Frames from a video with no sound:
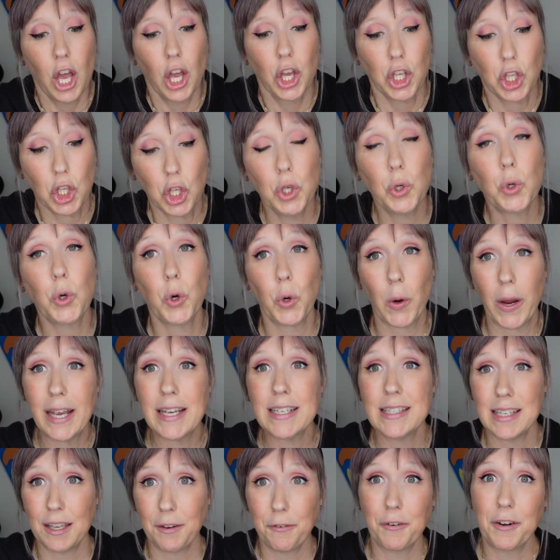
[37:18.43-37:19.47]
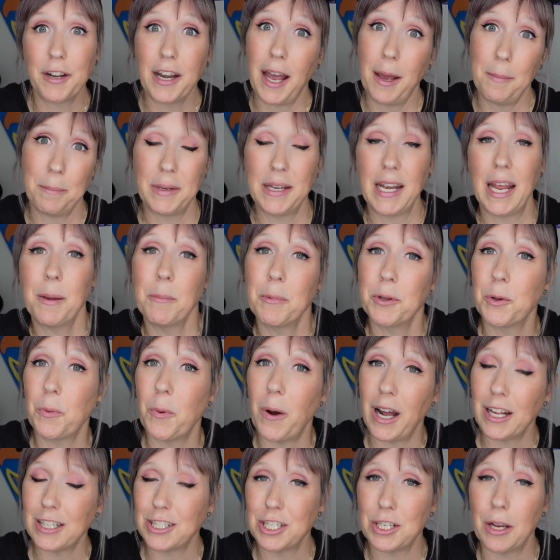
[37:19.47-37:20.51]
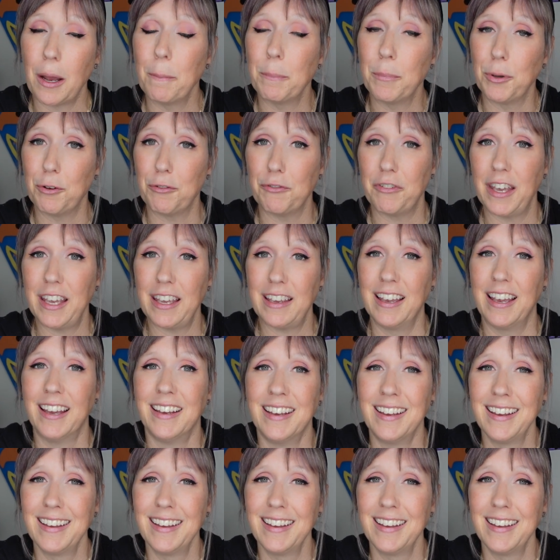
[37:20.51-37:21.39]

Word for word: You crazy for not being able to watch a movie.